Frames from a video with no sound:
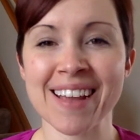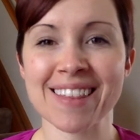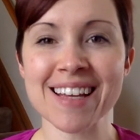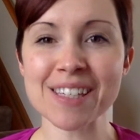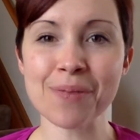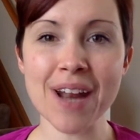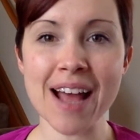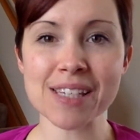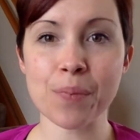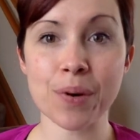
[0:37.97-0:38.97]
This one
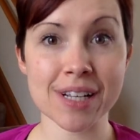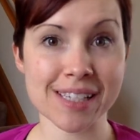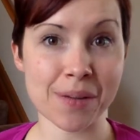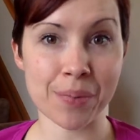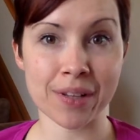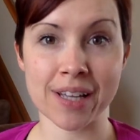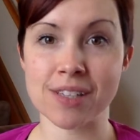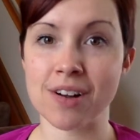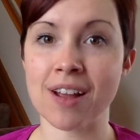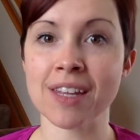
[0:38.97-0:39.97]
has a pretty simple
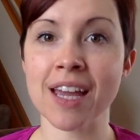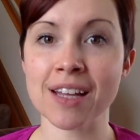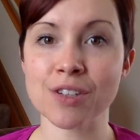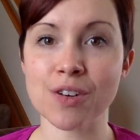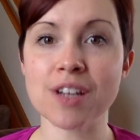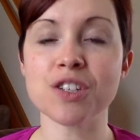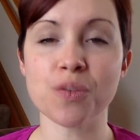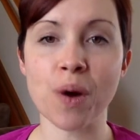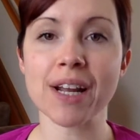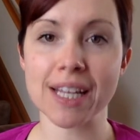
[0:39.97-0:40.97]
answer, and the answer is you
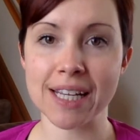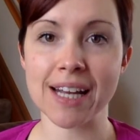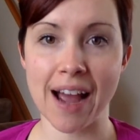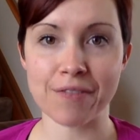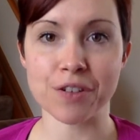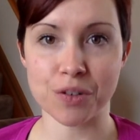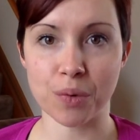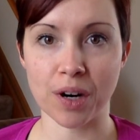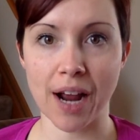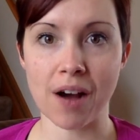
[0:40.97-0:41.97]
want to eat after you
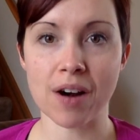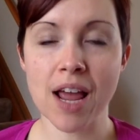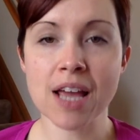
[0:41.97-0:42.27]
work out.